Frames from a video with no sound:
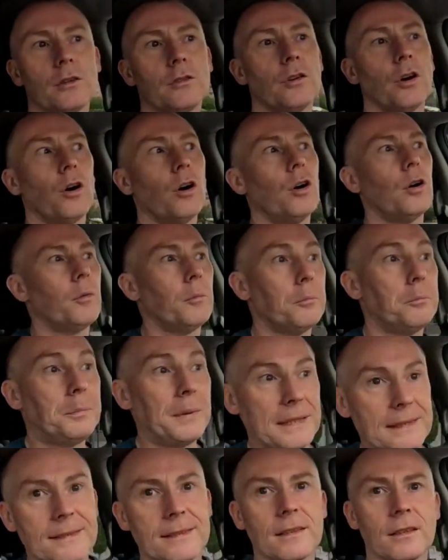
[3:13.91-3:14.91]
your
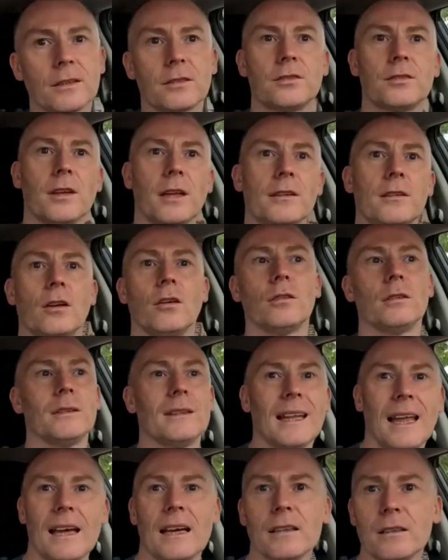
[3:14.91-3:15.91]
business and your
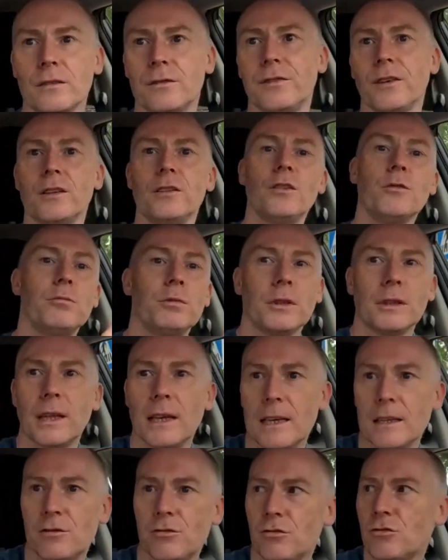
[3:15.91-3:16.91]
life and your
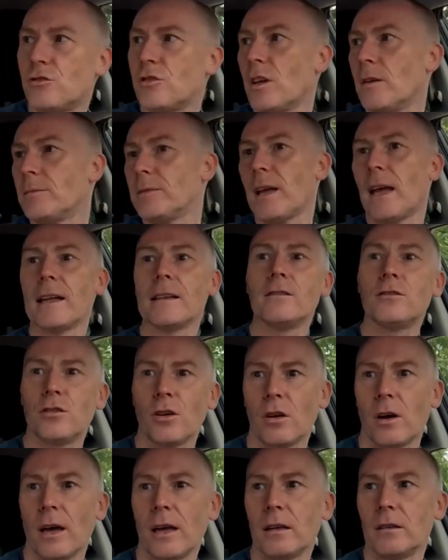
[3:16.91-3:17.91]
relationships and
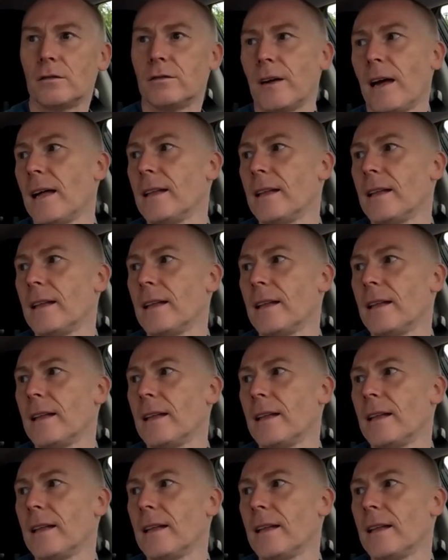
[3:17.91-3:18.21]
your health